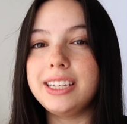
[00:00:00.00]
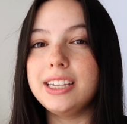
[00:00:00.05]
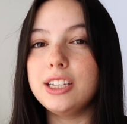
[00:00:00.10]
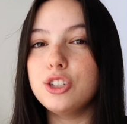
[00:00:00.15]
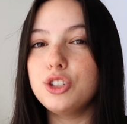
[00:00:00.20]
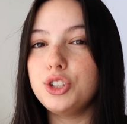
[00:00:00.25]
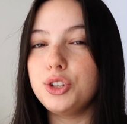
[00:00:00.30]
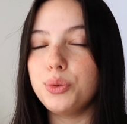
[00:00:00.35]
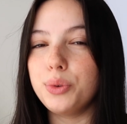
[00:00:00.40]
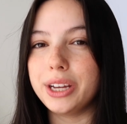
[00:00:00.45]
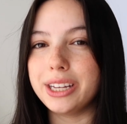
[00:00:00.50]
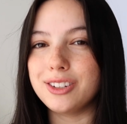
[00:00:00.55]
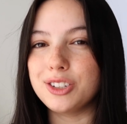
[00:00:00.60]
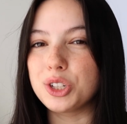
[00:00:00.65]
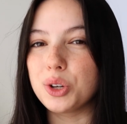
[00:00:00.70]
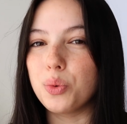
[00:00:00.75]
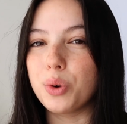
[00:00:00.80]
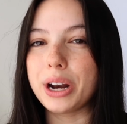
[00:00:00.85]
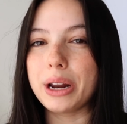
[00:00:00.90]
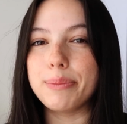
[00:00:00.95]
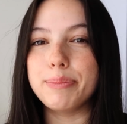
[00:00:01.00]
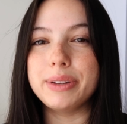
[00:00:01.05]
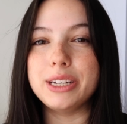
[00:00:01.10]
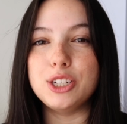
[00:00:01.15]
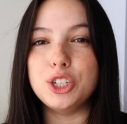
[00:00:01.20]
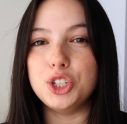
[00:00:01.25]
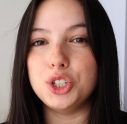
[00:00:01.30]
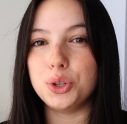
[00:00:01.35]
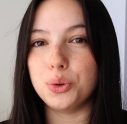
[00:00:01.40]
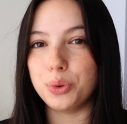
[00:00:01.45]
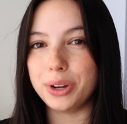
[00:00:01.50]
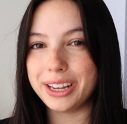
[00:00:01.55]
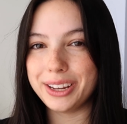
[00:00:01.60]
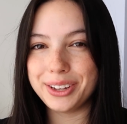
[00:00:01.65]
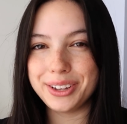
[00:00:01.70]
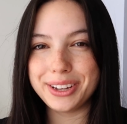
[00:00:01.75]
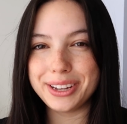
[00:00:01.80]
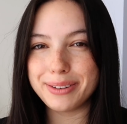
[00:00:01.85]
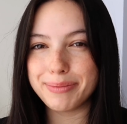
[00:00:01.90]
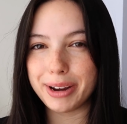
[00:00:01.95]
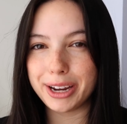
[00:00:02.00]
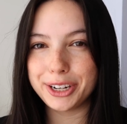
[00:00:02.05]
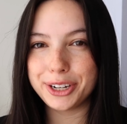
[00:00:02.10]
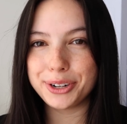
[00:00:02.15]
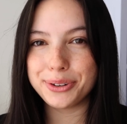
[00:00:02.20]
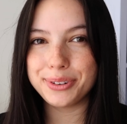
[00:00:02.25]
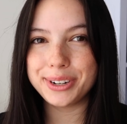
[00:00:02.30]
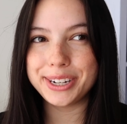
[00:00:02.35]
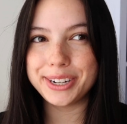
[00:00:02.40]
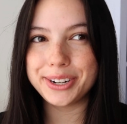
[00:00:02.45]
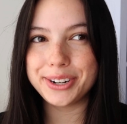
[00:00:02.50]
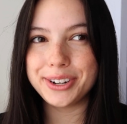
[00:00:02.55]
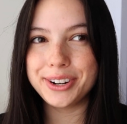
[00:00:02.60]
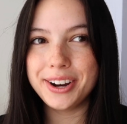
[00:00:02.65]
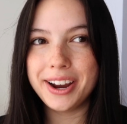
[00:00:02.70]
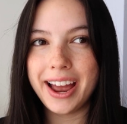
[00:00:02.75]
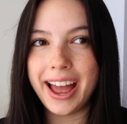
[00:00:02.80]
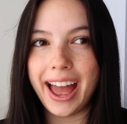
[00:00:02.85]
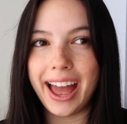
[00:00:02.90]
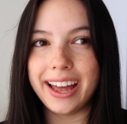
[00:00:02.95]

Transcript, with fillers: ease you into what I've been doing in my career